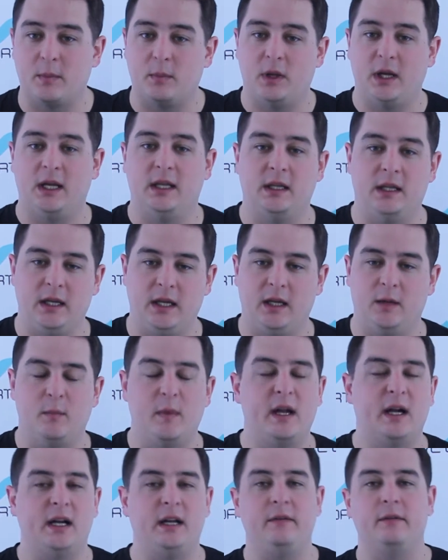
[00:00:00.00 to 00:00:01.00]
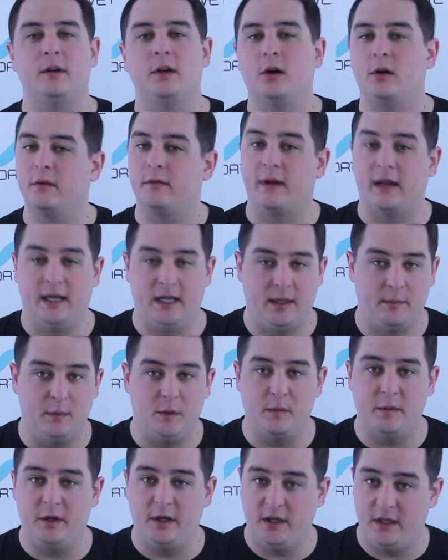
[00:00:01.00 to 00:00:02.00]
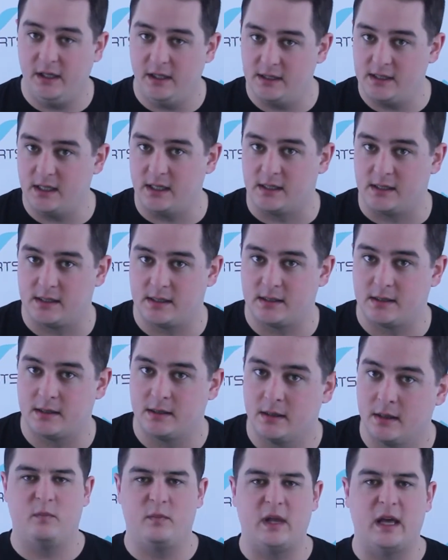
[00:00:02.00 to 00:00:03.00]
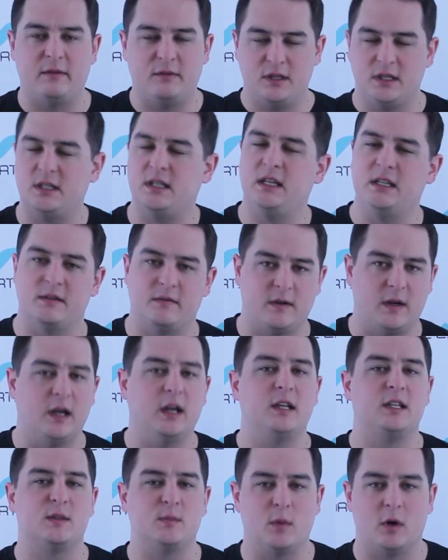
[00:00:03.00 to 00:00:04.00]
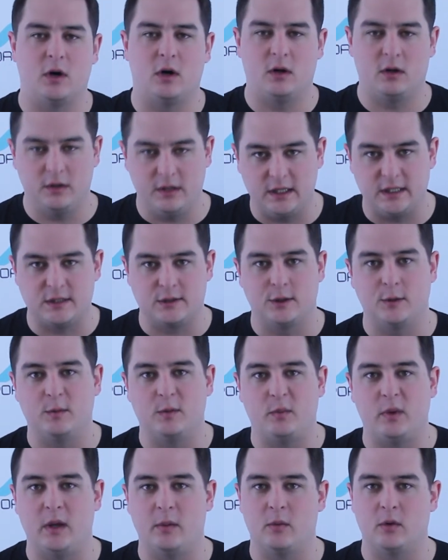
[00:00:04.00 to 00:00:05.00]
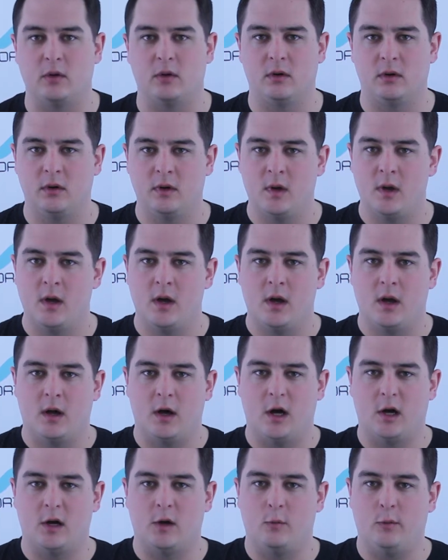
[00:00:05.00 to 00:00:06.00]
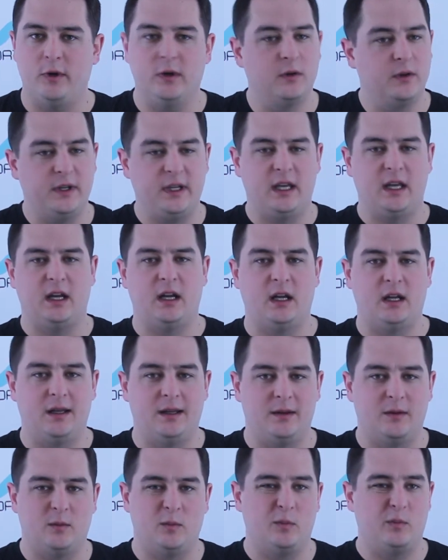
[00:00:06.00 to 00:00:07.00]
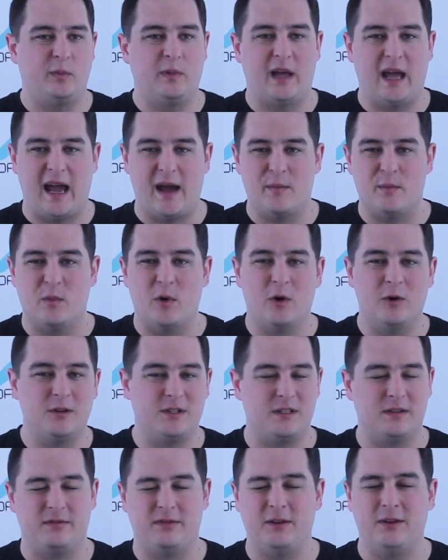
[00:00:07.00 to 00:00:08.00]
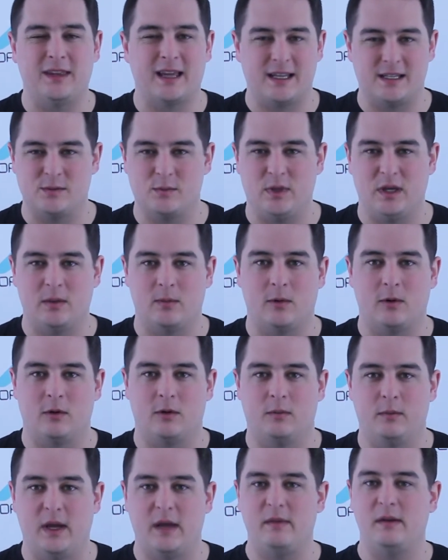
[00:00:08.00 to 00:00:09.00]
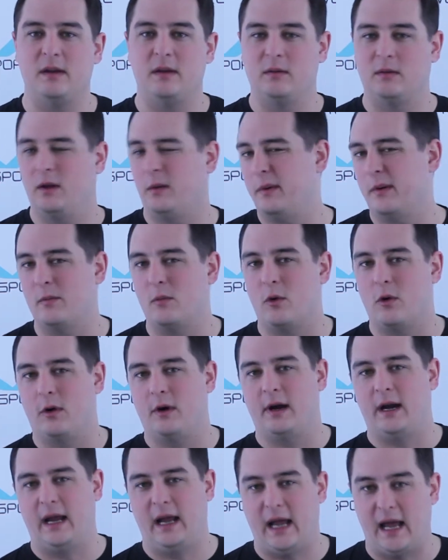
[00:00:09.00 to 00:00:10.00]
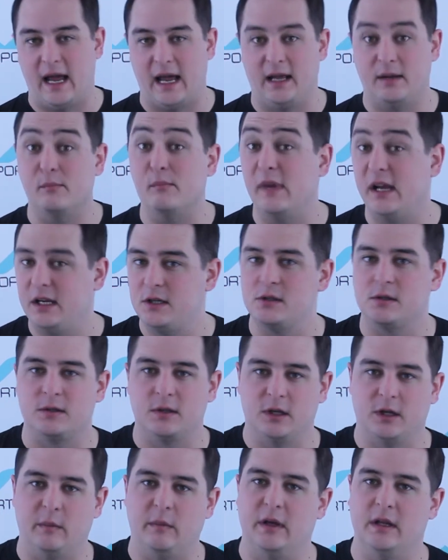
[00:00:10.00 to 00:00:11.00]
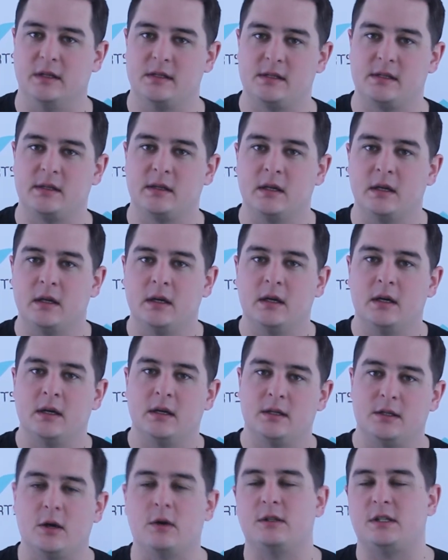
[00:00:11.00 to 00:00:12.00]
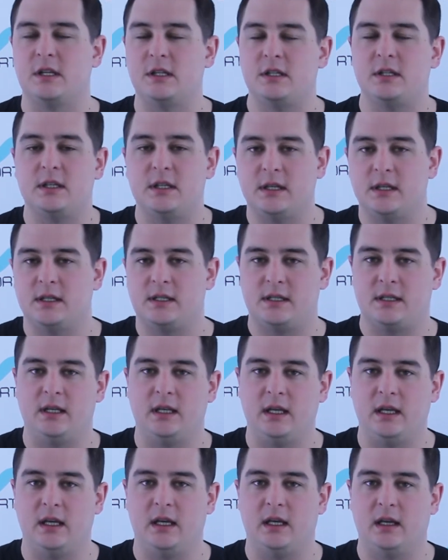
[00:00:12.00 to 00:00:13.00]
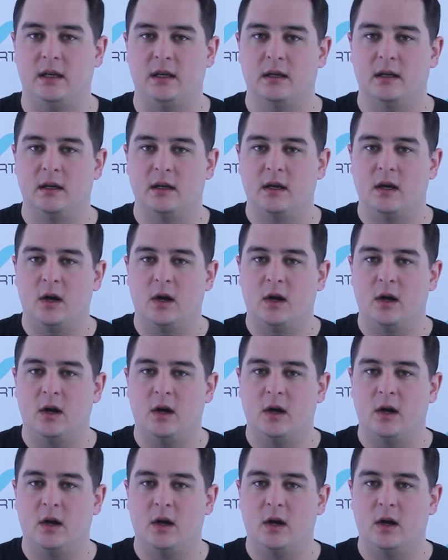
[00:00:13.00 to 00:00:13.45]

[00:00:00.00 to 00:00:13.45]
that played League may not even know the fighting game community exists. FGC is a very small niche group of people. We only get at most a few thousand people, maybe a little bit more at major tournaments. So it's interesting to see